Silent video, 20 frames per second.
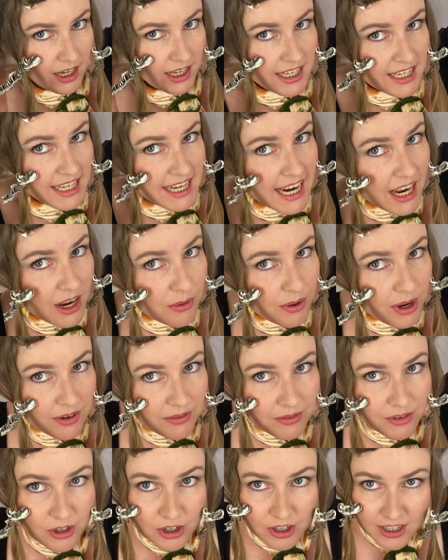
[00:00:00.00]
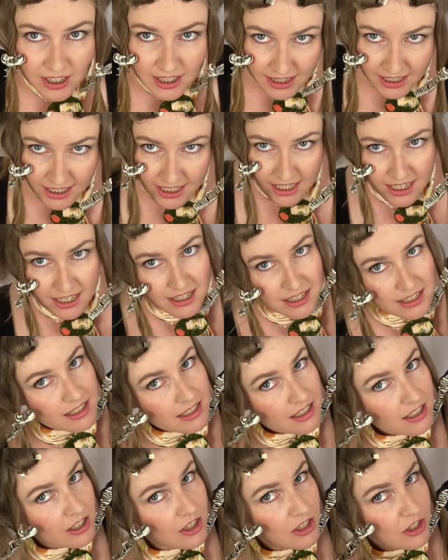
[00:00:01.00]
Now I've got these
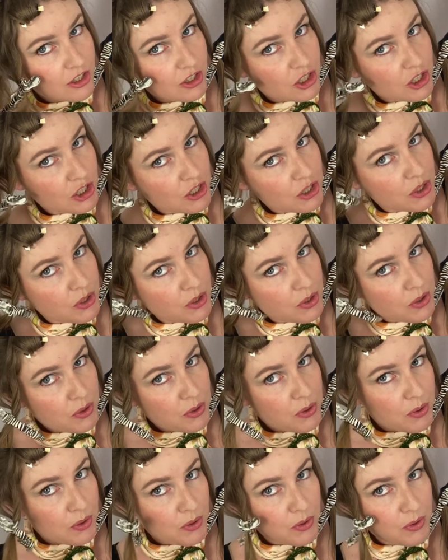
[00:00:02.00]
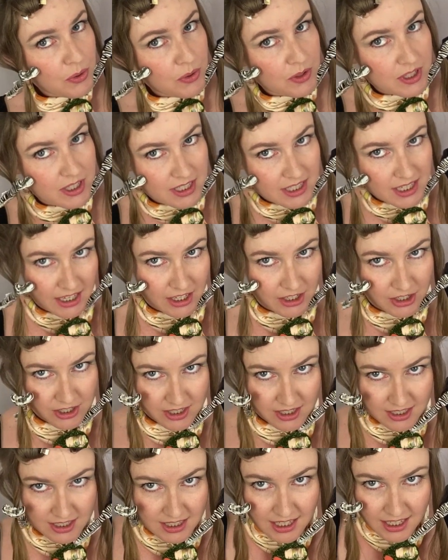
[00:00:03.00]
two
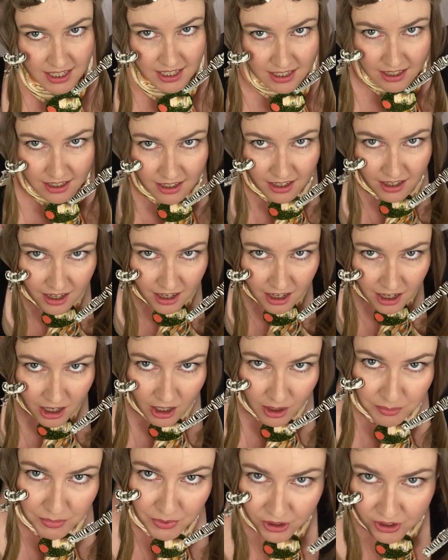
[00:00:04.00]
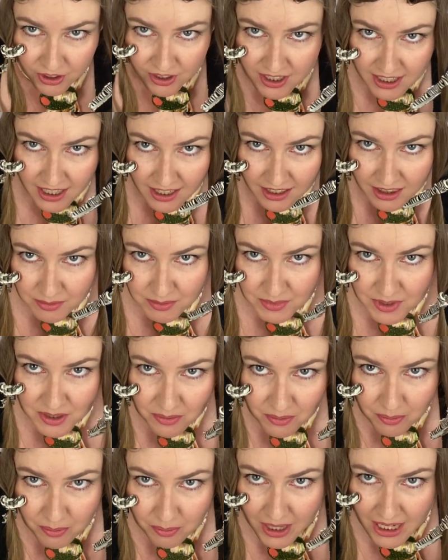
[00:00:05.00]
sections here. I'm going to get them to
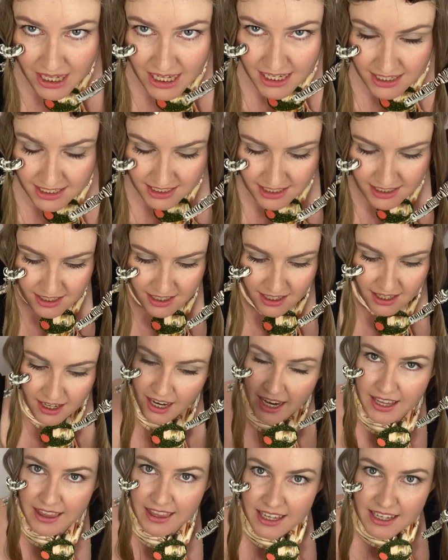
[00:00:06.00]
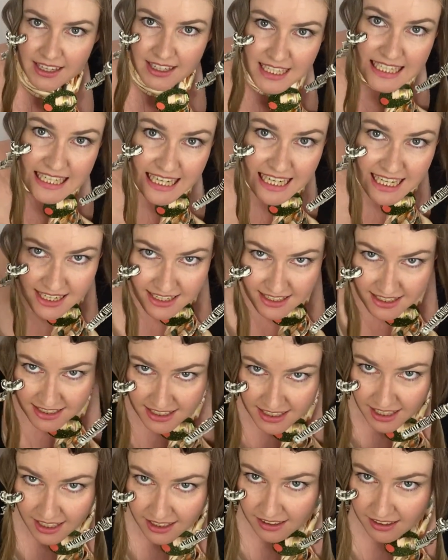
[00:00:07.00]
meet and then tease
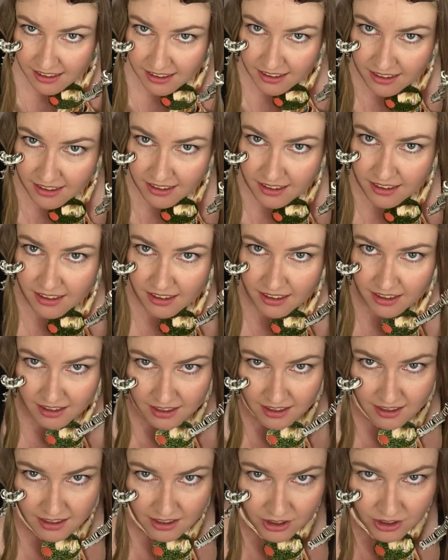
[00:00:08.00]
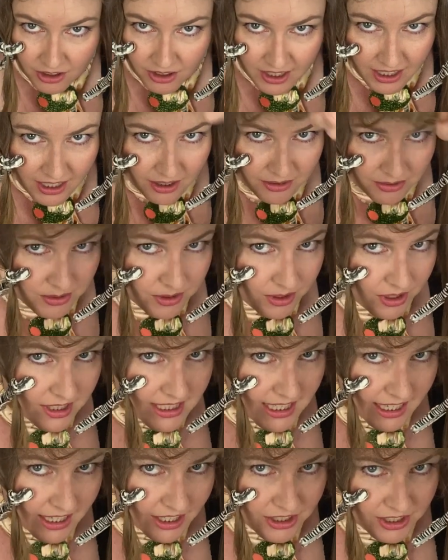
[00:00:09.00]
together. Careful not
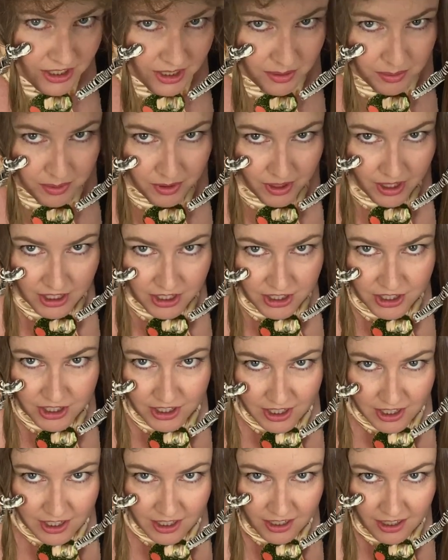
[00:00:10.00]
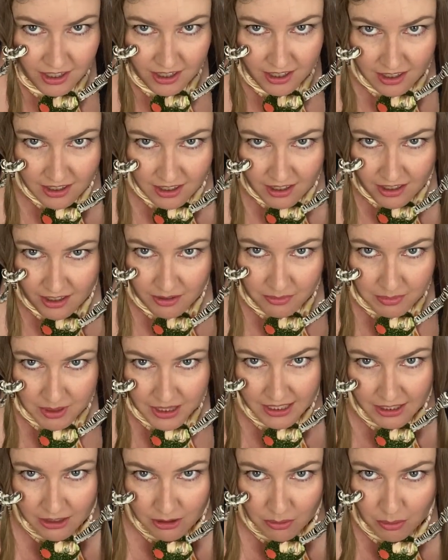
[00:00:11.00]
to actually brush my
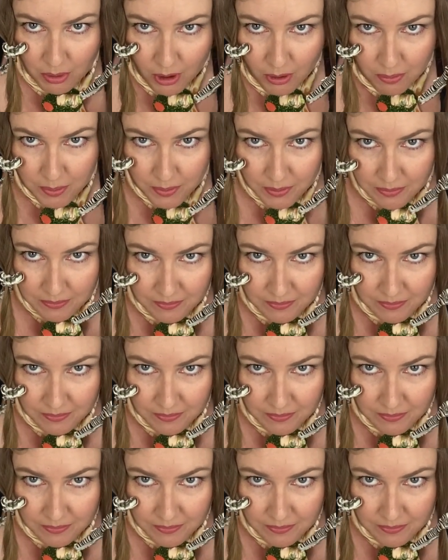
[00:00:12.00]
little book.